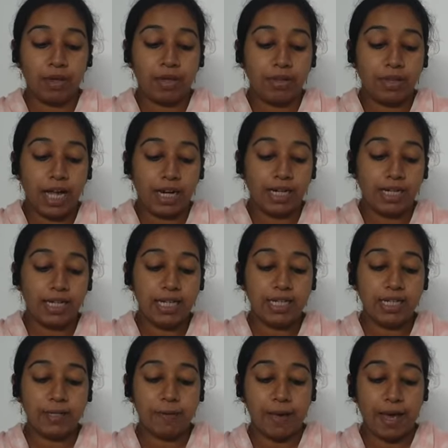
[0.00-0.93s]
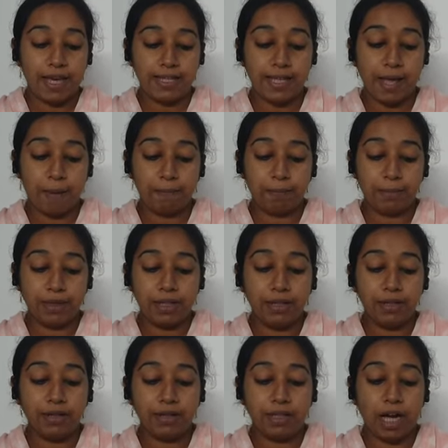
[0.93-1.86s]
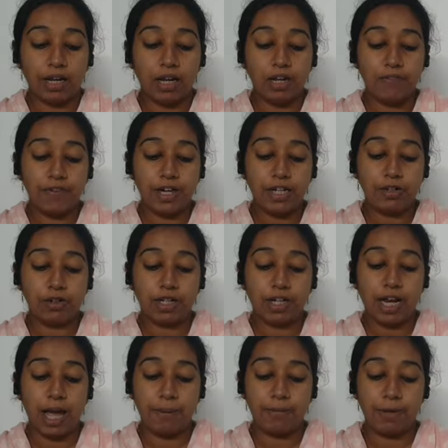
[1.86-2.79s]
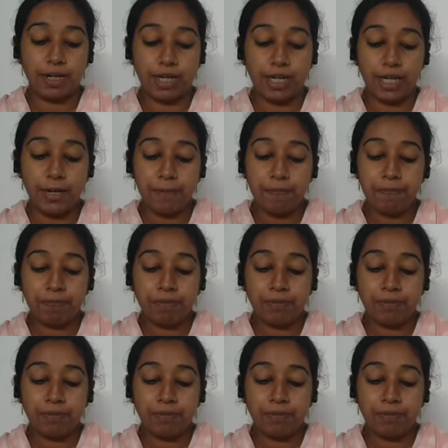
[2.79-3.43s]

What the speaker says: That is, example, Kanan went to the library